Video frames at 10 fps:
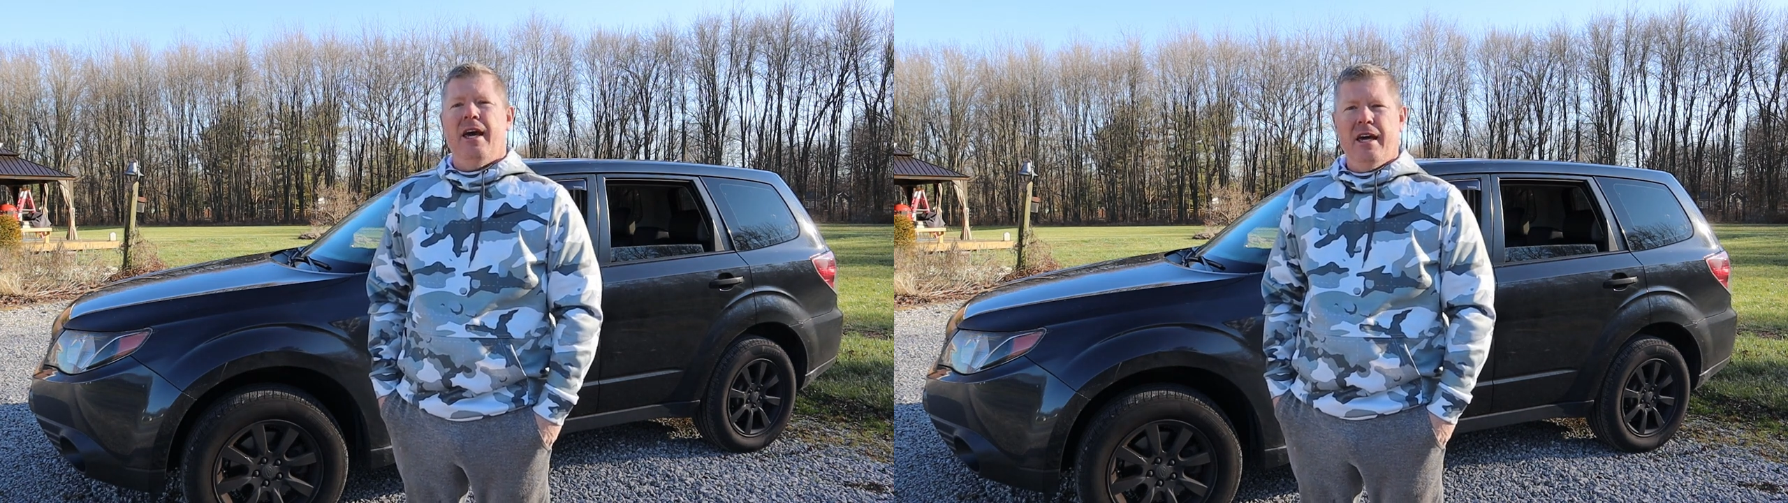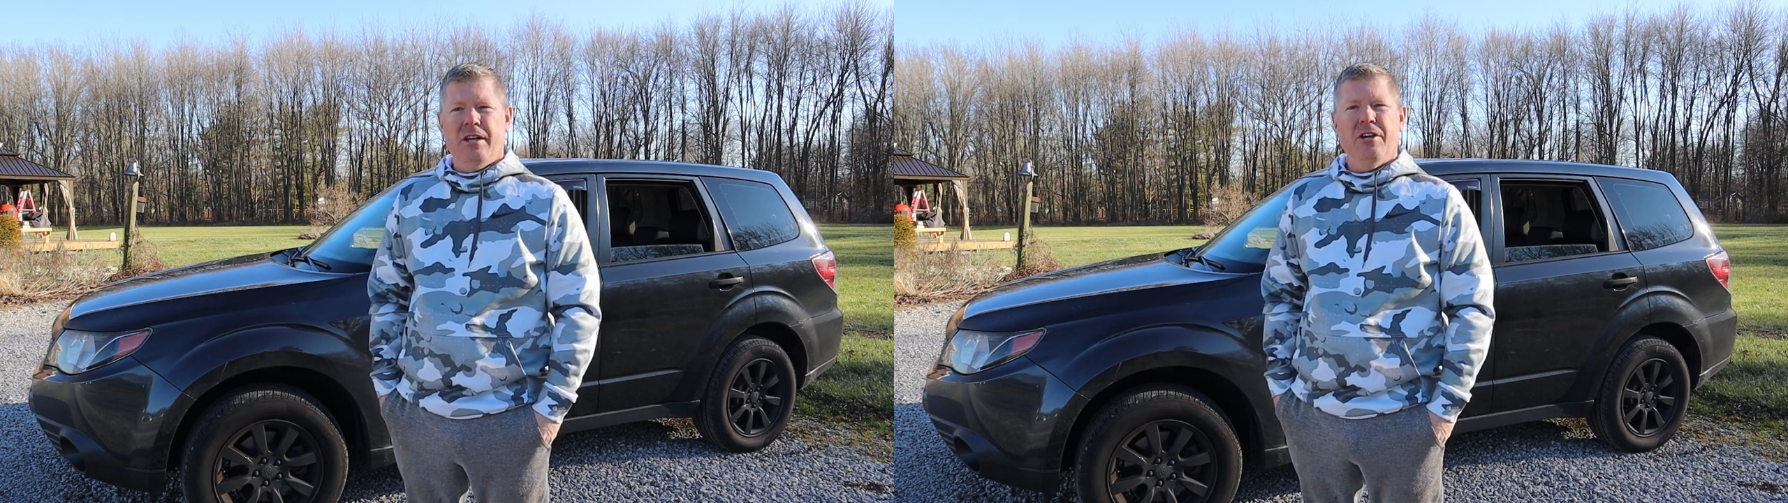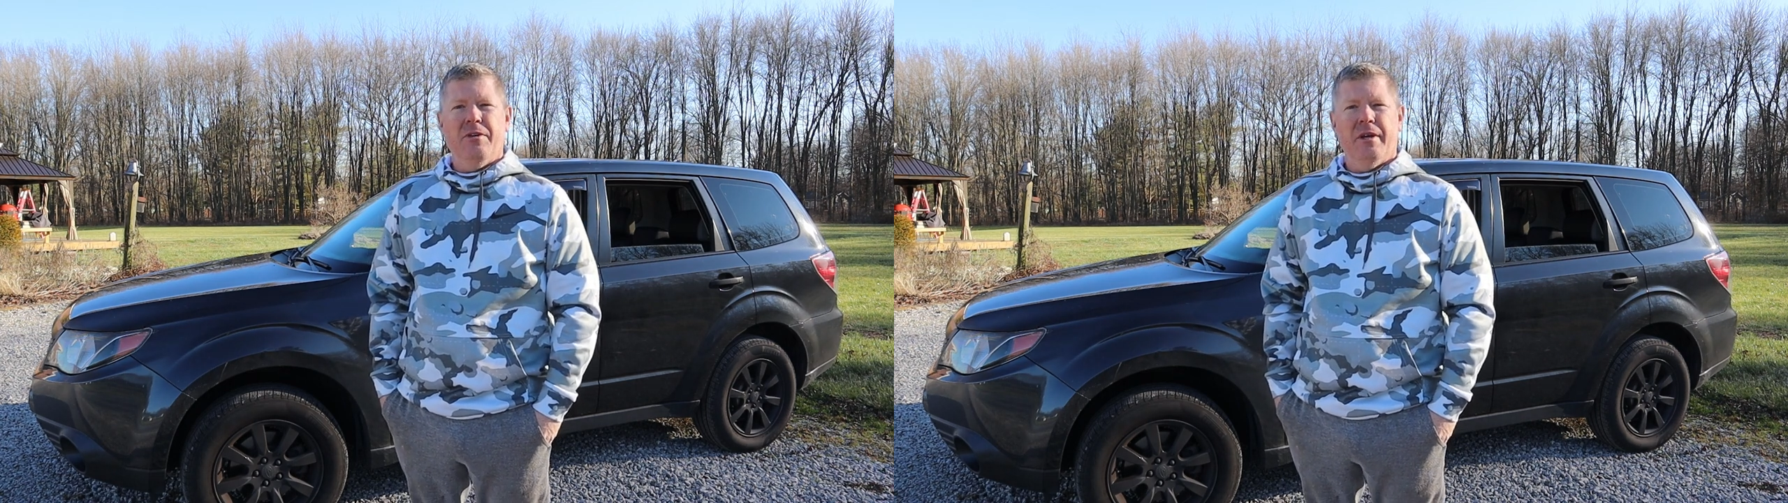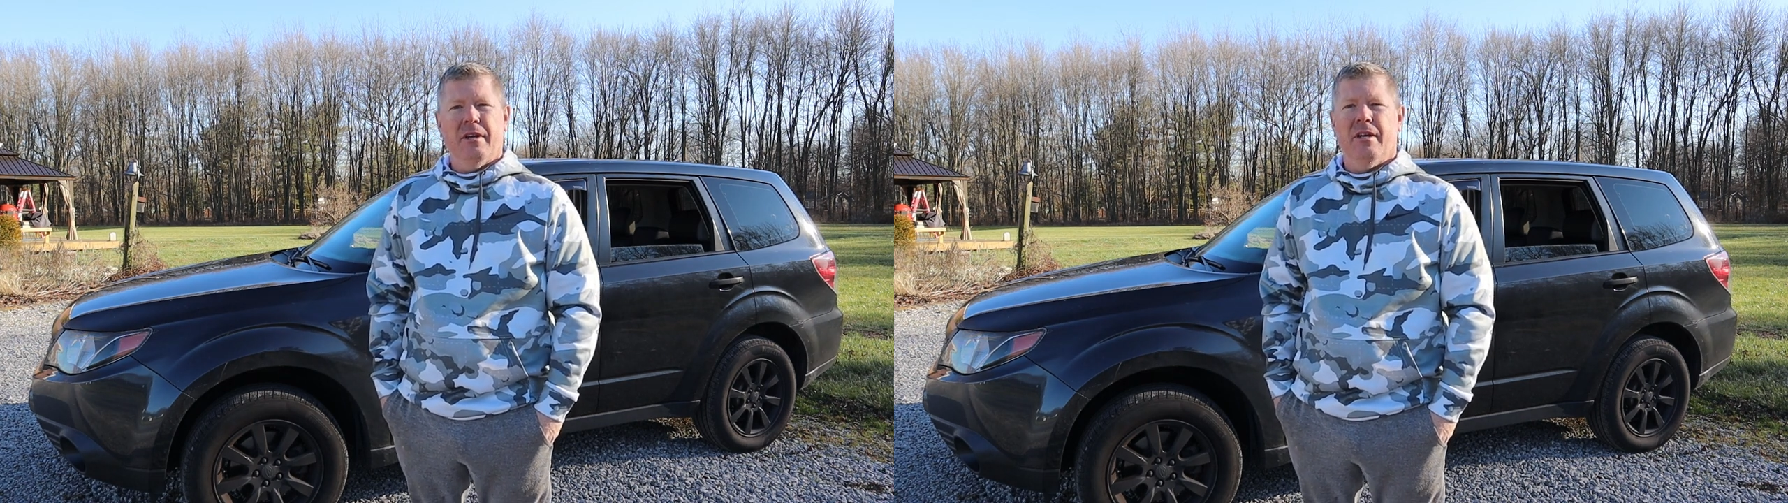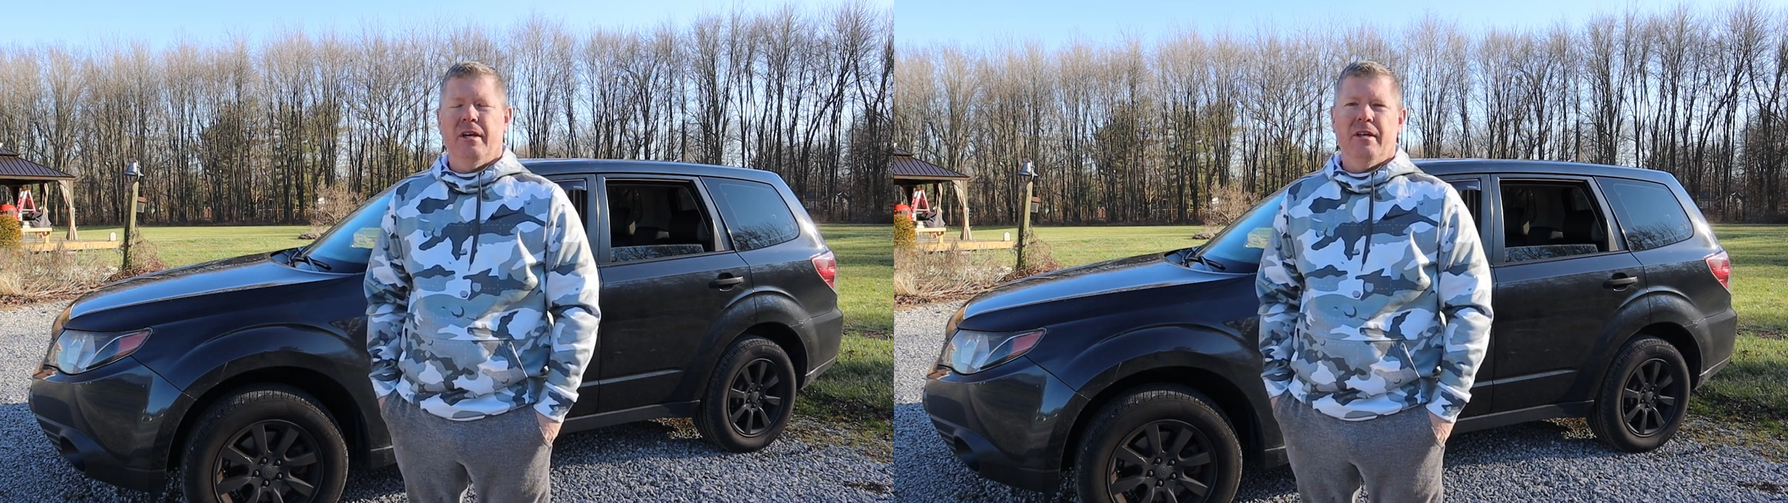head
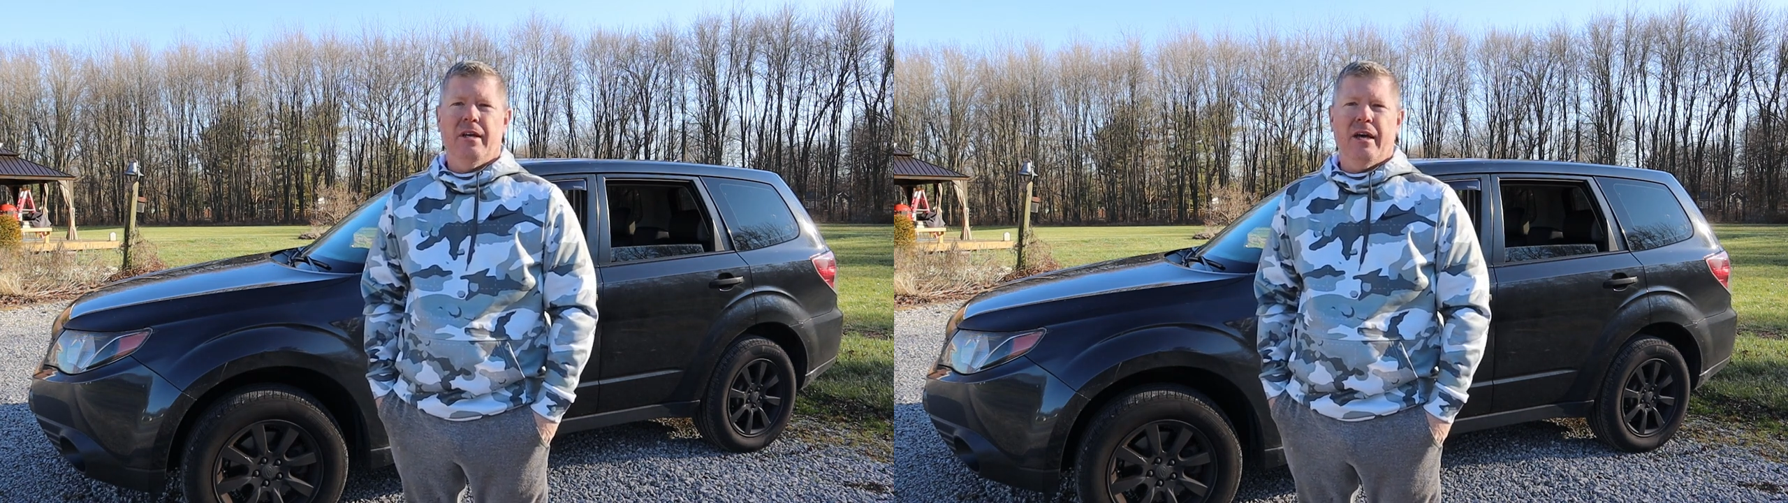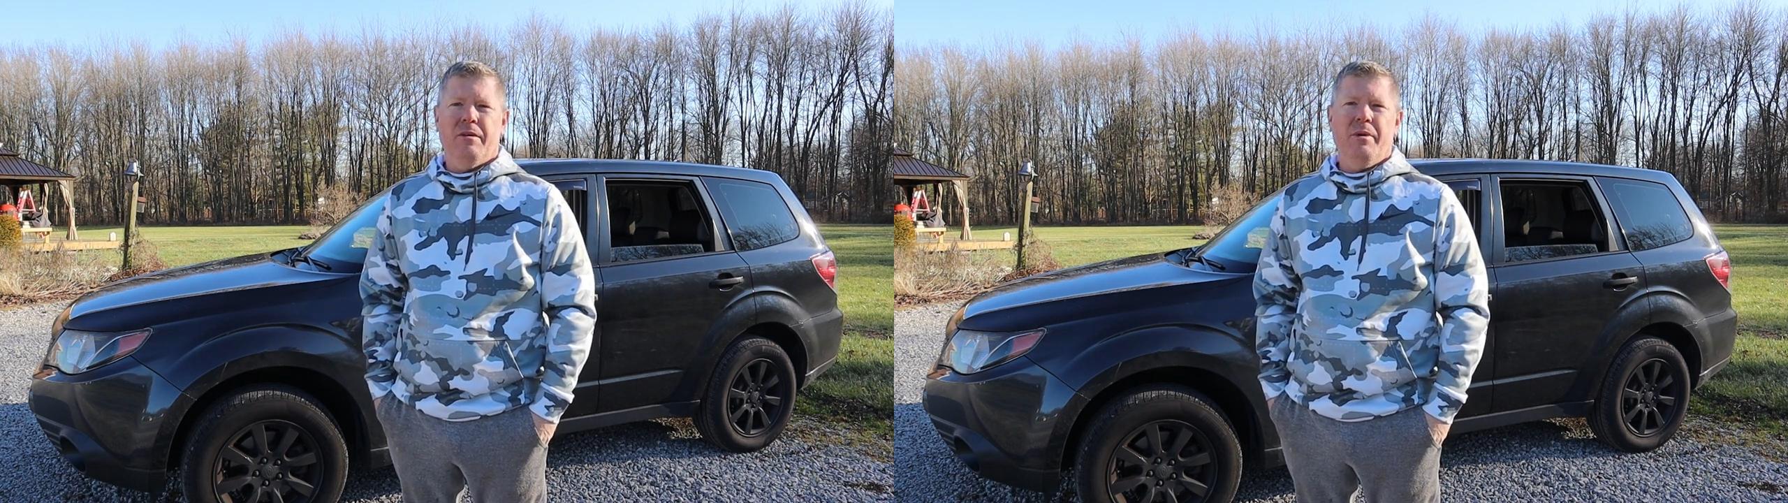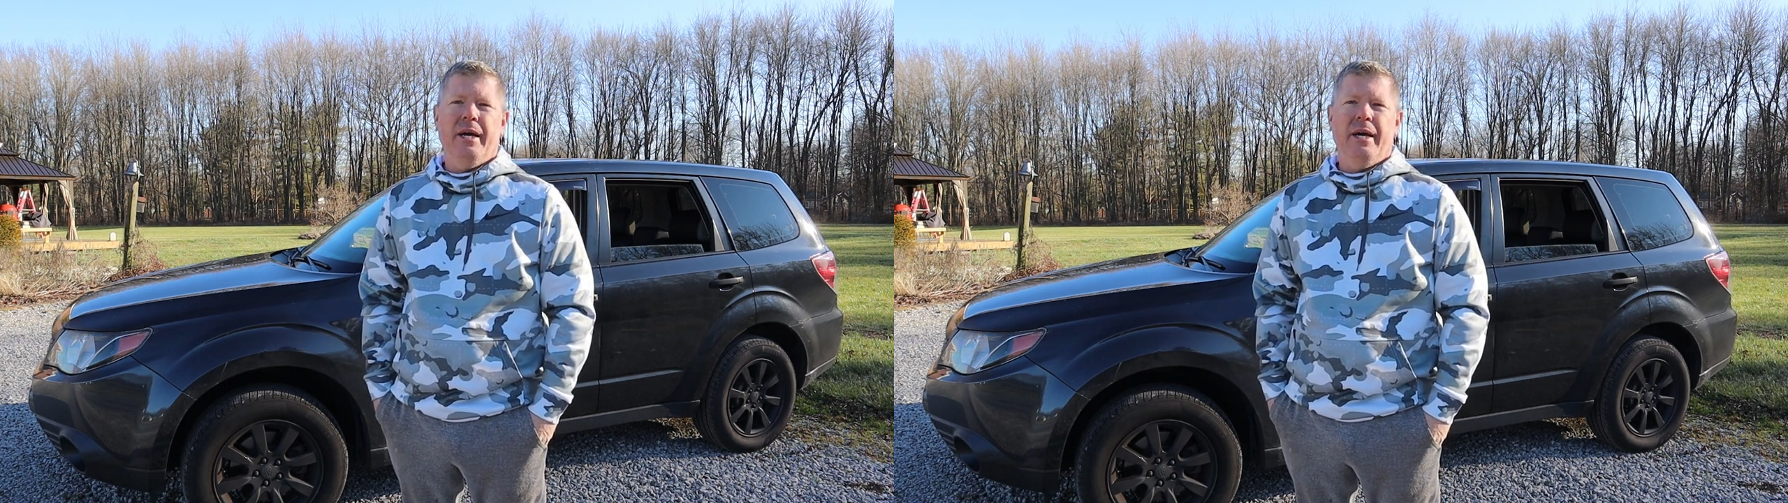unit that